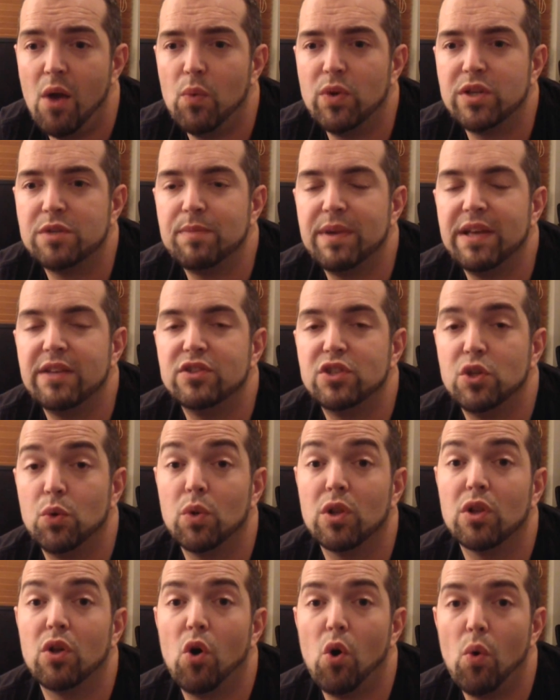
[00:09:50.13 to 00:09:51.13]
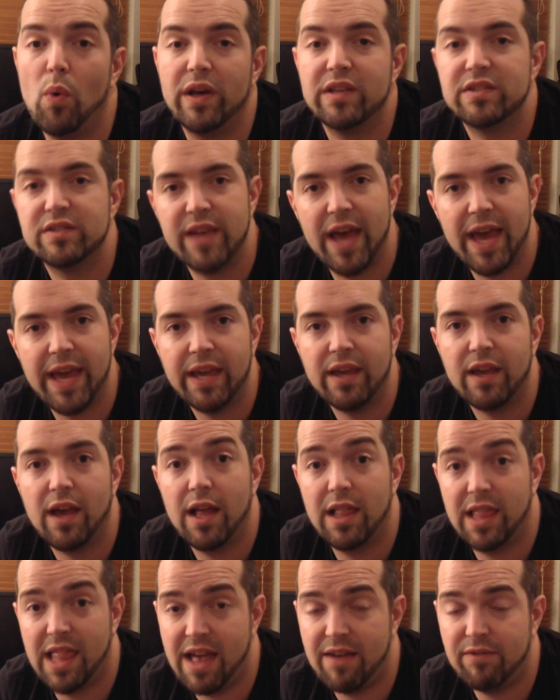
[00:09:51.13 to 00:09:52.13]
which means you will always take
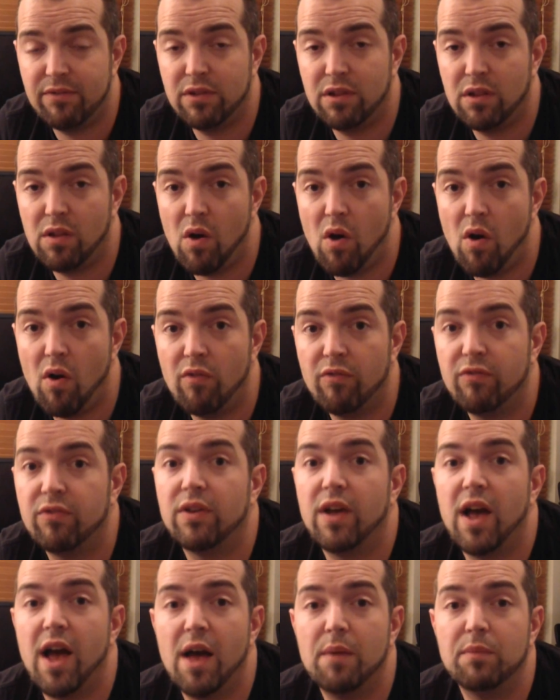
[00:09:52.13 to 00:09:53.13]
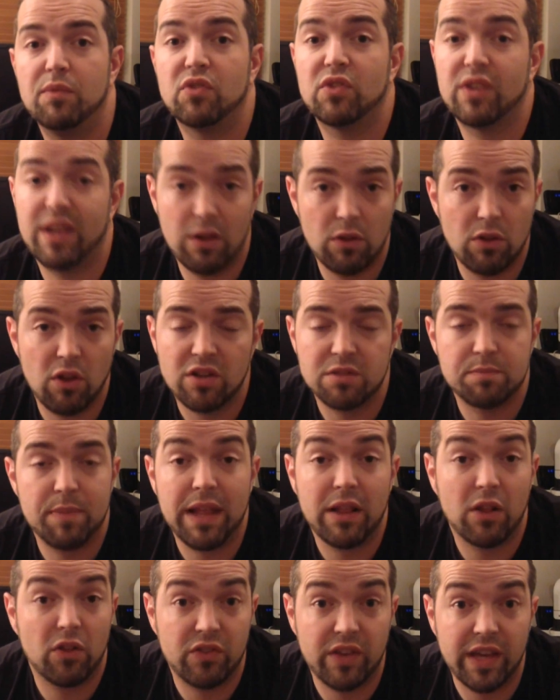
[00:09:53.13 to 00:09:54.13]
a level of skill loss
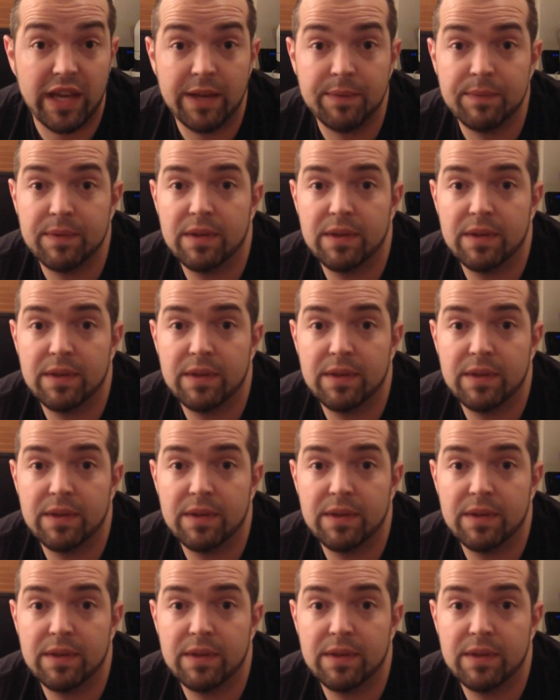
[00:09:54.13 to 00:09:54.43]
penalty